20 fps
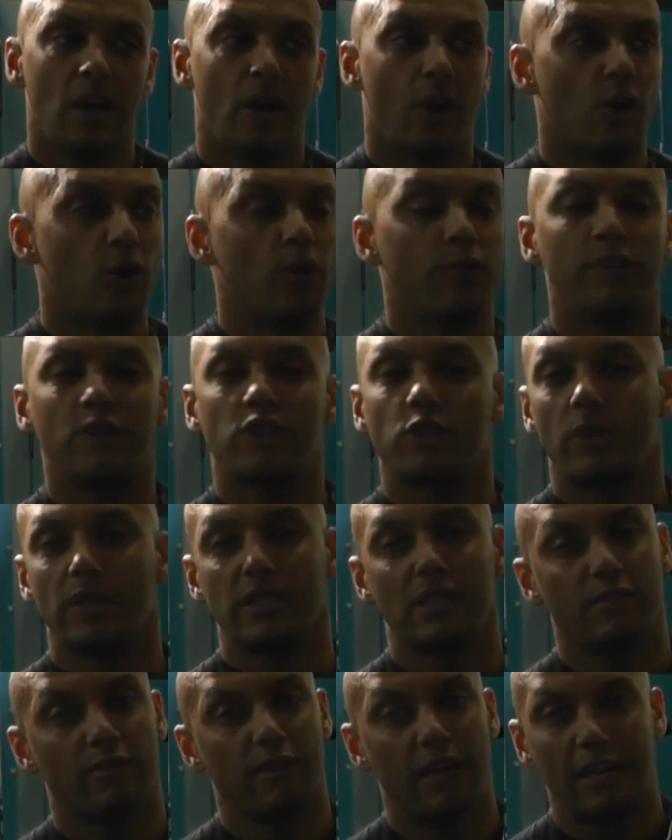over
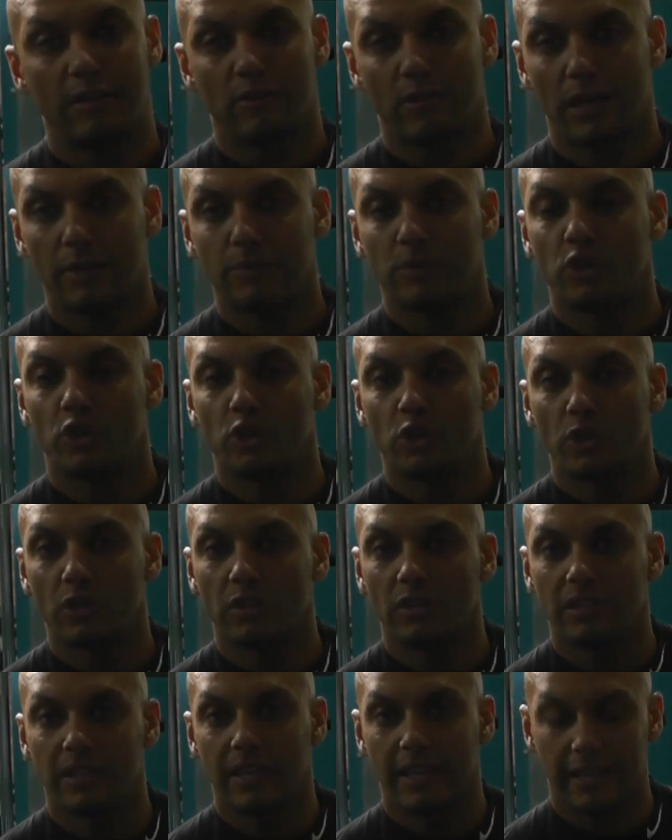25 grams of
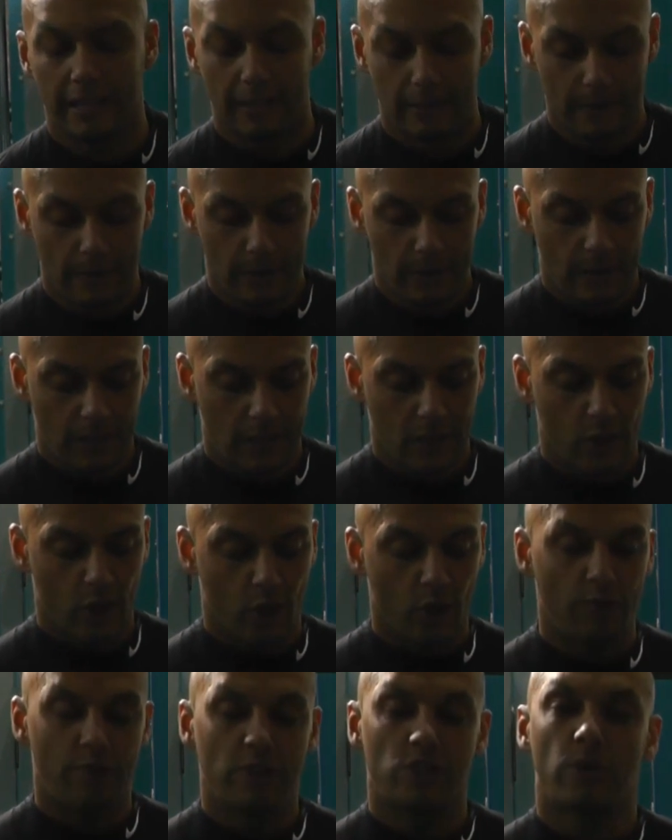sugar a day and
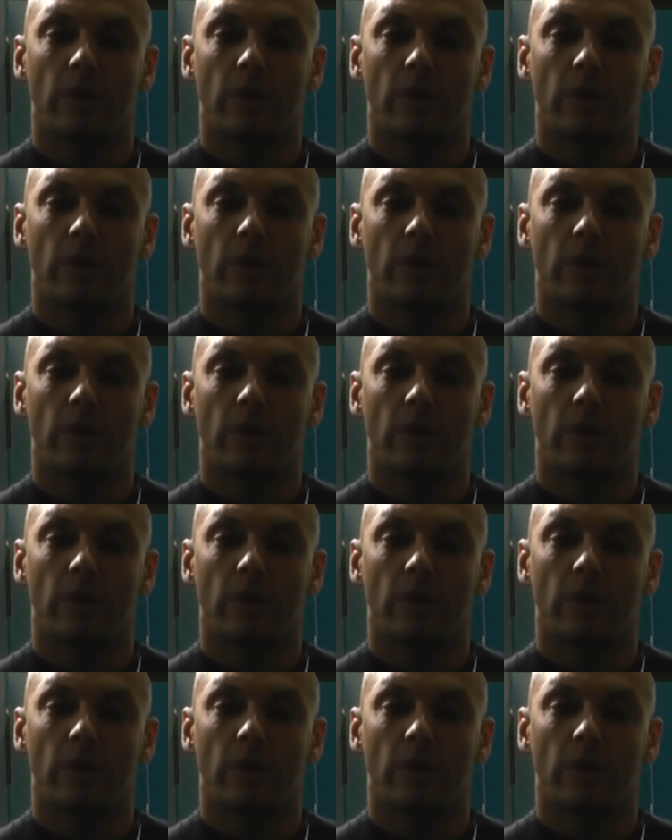over